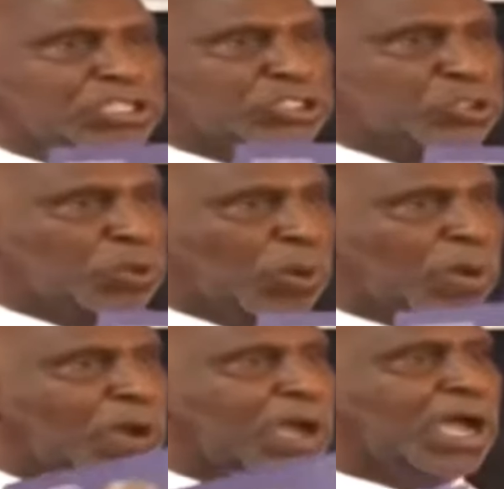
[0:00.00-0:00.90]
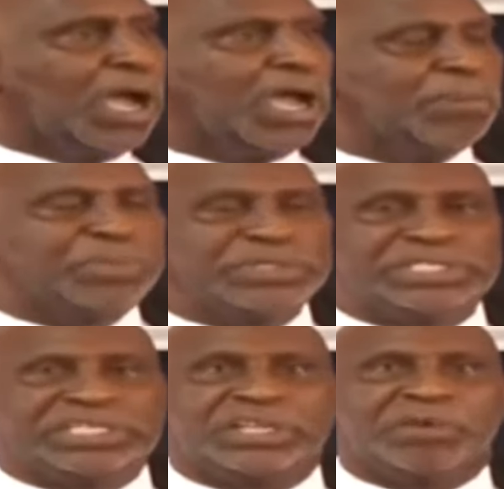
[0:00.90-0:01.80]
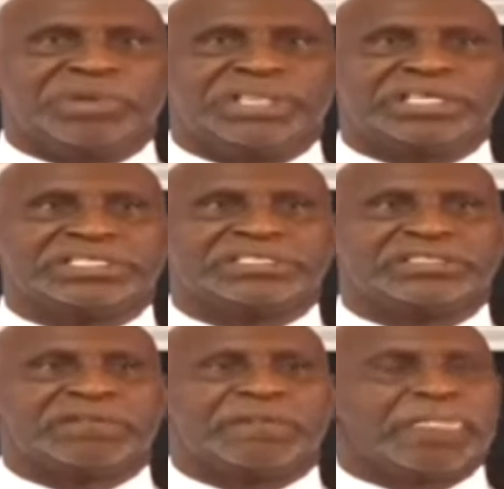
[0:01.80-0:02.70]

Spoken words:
So I appreciate our mothers.